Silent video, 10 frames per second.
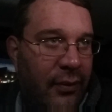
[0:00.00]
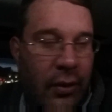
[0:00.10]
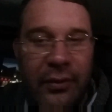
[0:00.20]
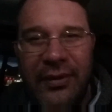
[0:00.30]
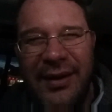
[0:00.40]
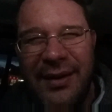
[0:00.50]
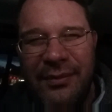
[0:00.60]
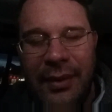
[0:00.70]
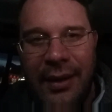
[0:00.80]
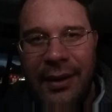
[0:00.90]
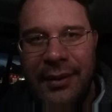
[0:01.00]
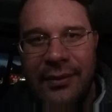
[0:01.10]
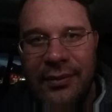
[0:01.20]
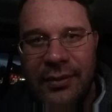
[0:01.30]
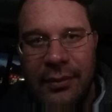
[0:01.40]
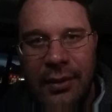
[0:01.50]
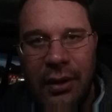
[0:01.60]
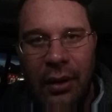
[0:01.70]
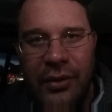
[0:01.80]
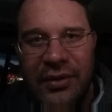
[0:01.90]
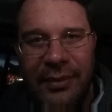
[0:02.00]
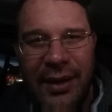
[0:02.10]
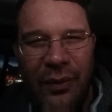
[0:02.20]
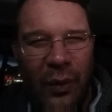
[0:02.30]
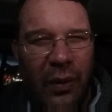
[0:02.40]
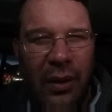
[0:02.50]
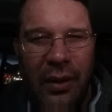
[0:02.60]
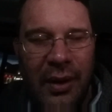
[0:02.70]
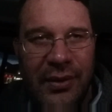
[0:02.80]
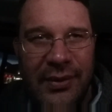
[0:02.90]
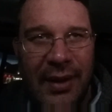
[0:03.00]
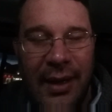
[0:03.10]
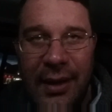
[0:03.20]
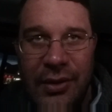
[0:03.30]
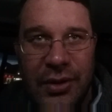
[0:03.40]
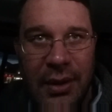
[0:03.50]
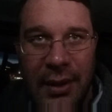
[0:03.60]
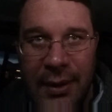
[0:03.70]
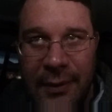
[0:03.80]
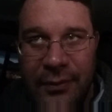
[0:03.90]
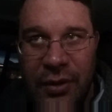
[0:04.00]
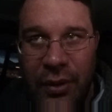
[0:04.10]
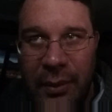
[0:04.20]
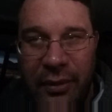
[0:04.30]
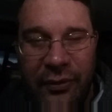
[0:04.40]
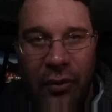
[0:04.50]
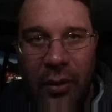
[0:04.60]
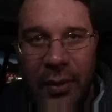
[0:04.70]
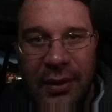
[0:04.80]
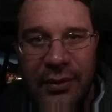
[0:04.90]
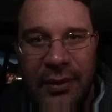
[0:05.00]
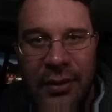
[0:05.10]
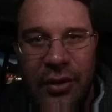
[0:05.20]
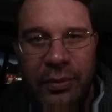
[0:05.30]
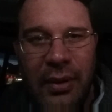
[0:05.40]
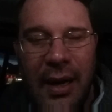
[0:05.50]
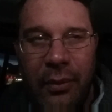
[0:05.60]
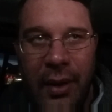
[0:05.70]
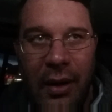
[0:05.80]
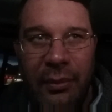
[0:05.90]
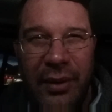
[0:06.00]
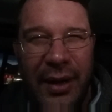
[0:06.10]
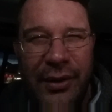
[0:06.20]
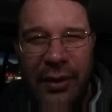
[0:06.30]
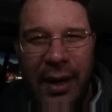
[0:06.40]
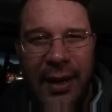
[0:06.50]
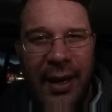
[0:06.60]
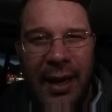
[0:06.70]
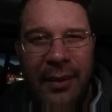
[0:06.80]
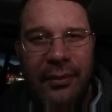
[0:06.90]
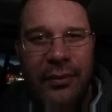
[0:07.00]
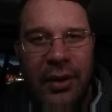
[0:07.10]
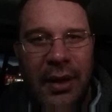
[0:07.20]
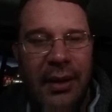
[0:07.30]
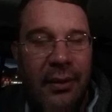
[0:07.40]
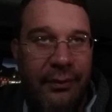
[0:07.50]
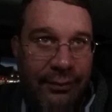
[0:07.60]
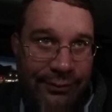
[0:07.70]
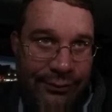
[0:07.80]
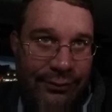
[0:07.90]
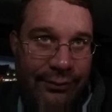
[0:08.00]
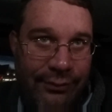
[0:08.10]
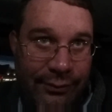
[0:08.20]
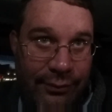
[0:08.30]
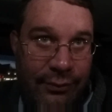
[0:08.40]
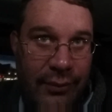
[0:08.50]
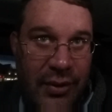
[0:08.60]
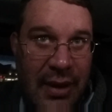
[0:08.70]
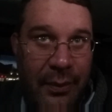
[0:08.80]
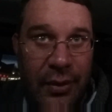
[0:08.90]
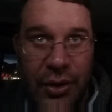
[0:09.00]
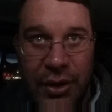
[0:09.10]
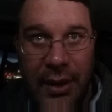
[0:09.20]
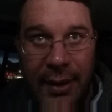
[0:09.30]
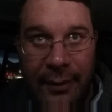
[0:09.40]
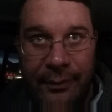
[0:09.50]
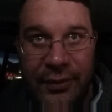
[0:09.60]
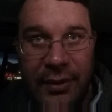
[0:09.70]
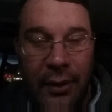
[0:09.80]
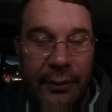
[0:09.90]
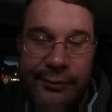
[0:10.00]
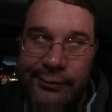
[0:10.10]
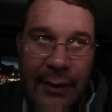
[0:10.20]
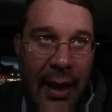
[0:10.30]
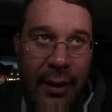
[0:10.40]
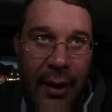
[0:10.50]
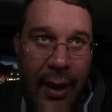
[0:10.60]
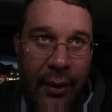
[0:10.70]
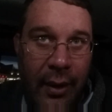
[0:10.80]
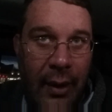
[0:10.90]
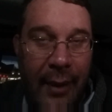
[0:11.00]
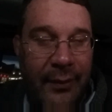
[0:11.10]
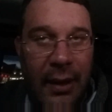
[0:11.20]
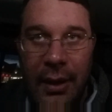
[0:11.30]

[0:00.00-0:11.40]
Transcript: If you're offended by the clothes somebody wore or on stage doing a performance, then you probably aren't bringing your A game. You need to step your shit up. So I don't know.